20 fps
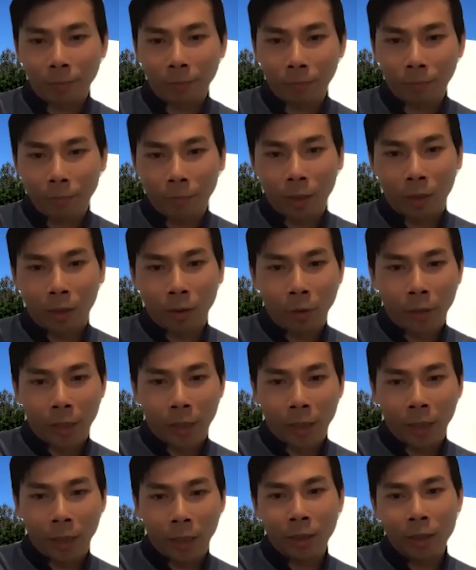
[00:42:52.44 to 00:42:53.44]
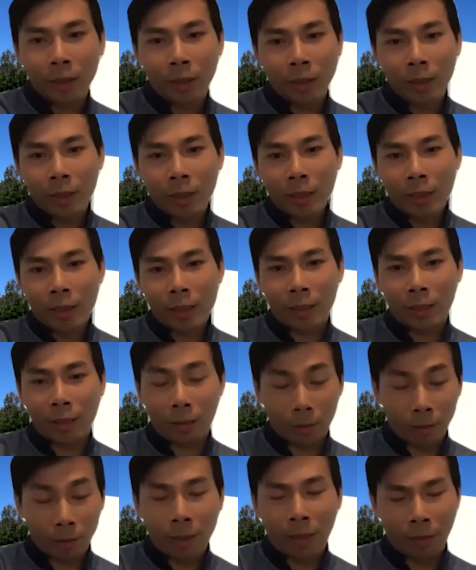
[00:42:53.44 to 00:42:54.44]
degree
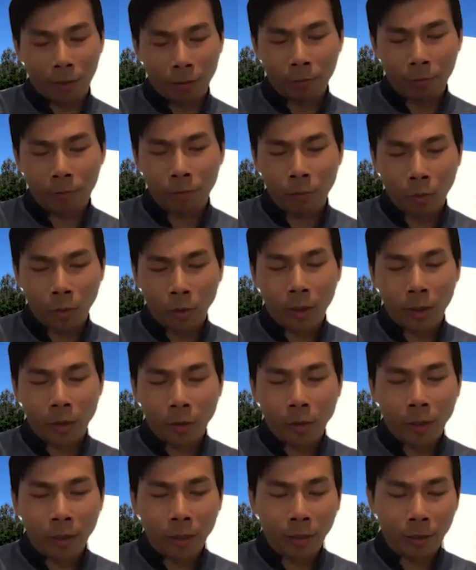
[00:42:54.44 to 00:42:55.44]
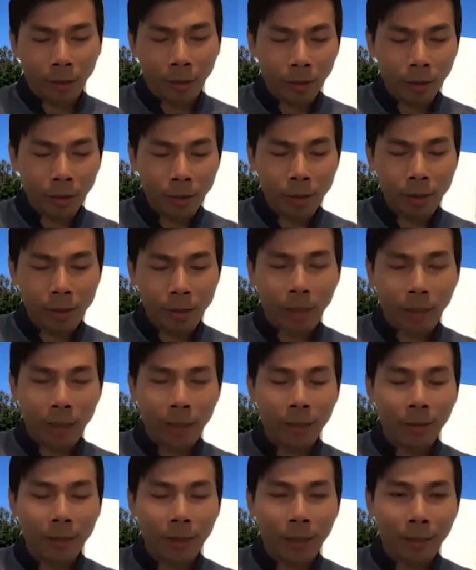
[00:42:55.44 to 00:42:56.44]
for the uni
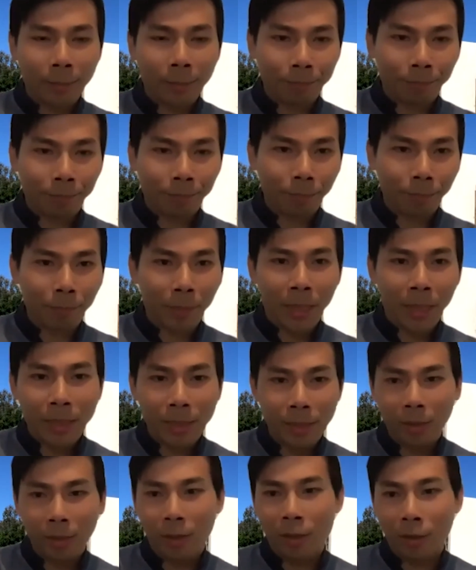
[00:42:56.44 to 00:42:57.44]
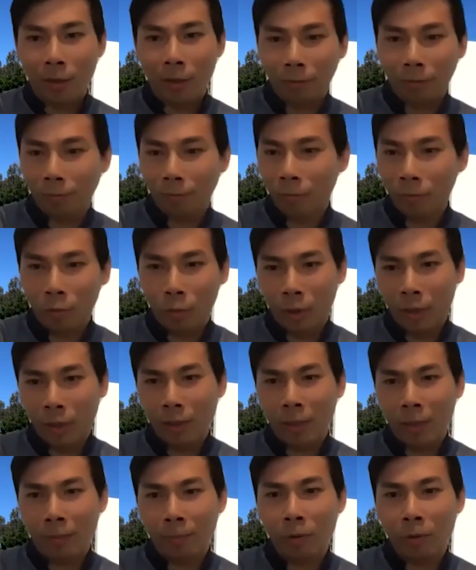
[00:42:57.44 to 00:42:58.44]
study based on, for
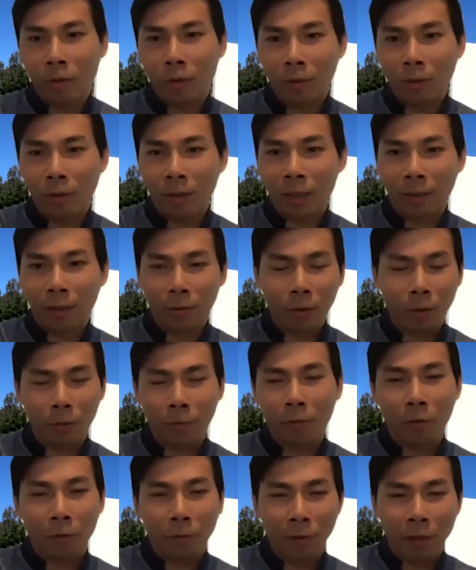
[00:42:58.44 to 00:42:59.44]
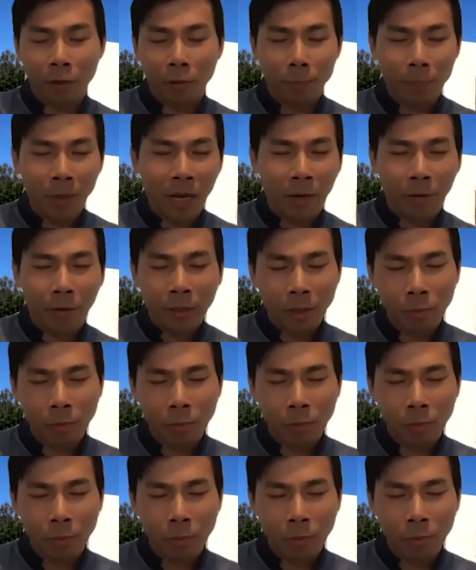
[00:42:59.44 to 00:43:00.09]
example, to fulfill parents'